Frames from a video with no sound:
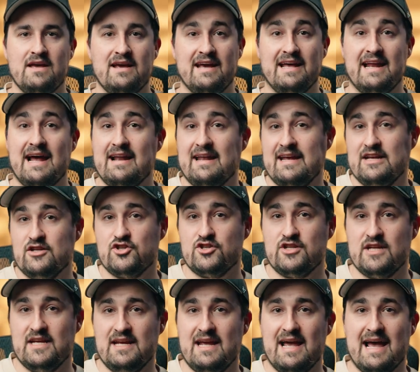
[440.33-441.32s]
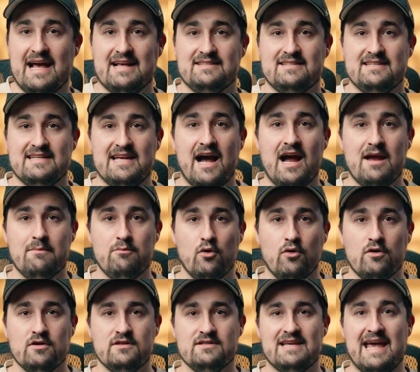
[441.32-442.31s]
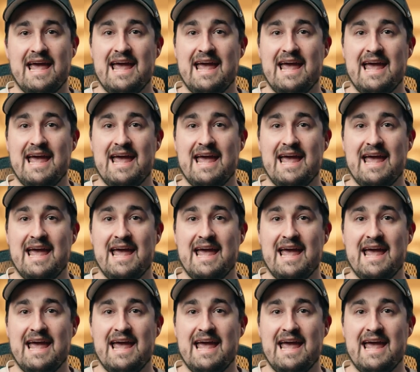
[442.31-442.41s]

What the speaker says: It had HD SDI ports